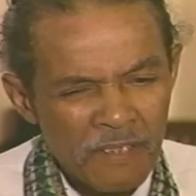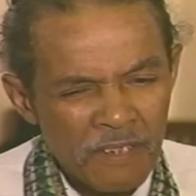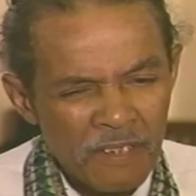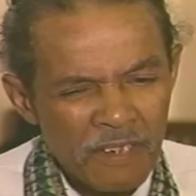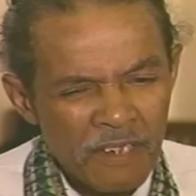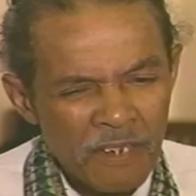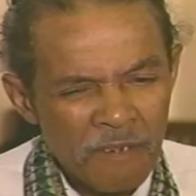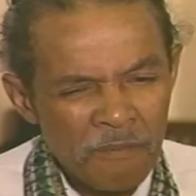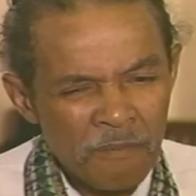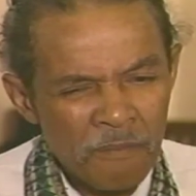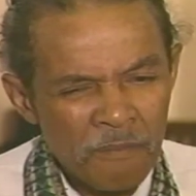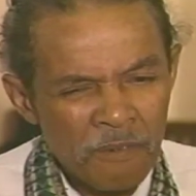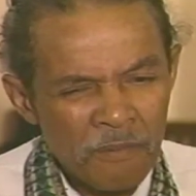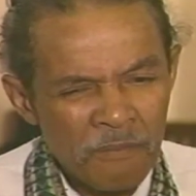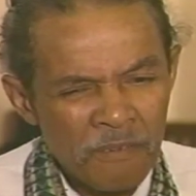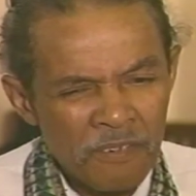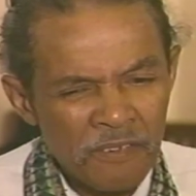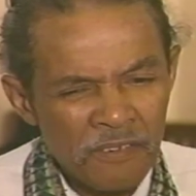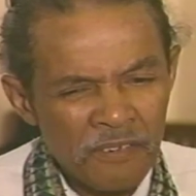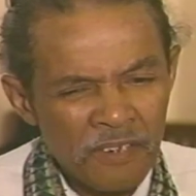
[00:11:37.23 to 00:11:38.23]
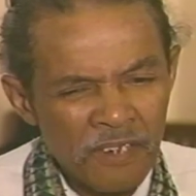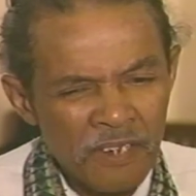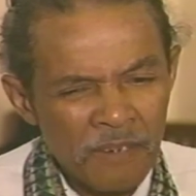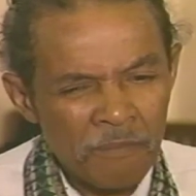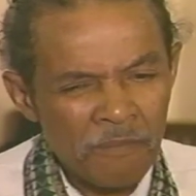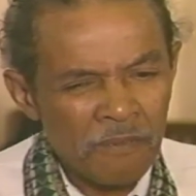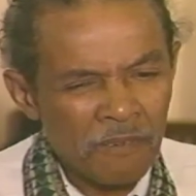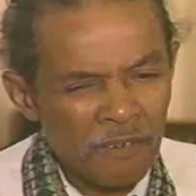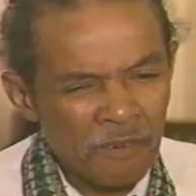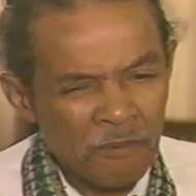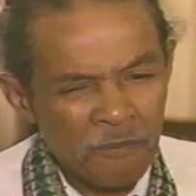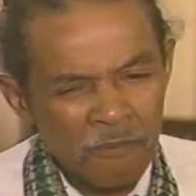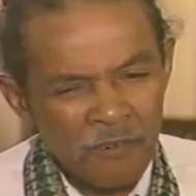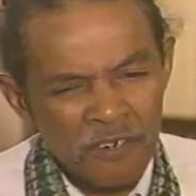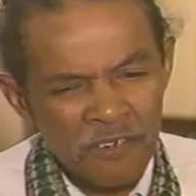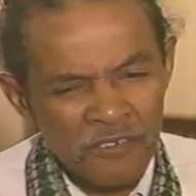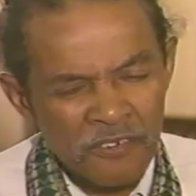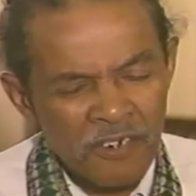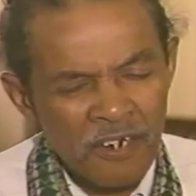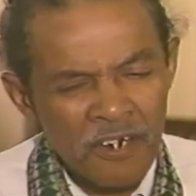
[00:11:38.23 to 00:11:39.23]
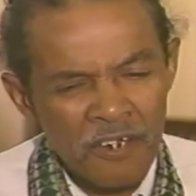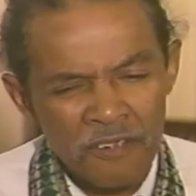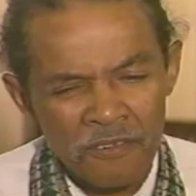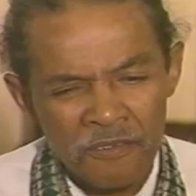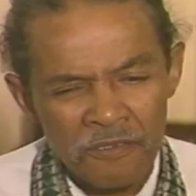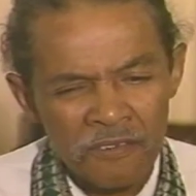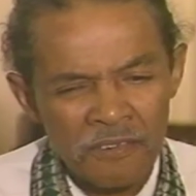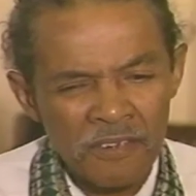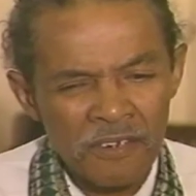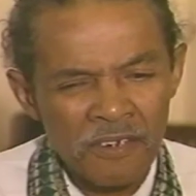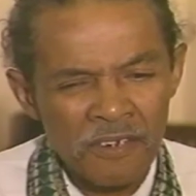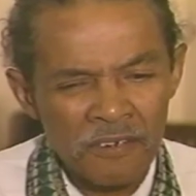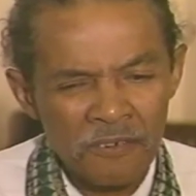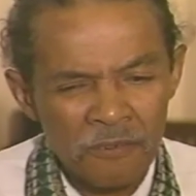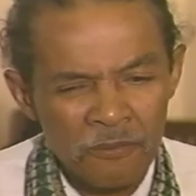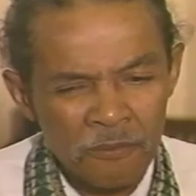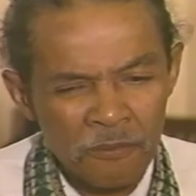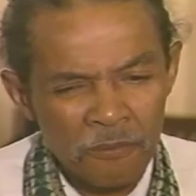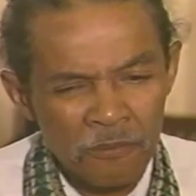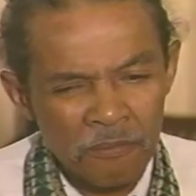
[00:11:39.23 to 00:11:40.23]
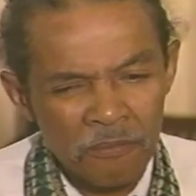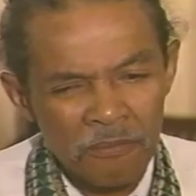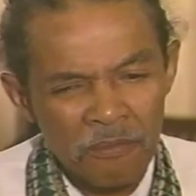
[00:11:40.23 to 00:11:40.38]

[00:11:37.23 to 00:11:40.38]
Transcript: can't remember his name, but uh, Ray Charles was in that group.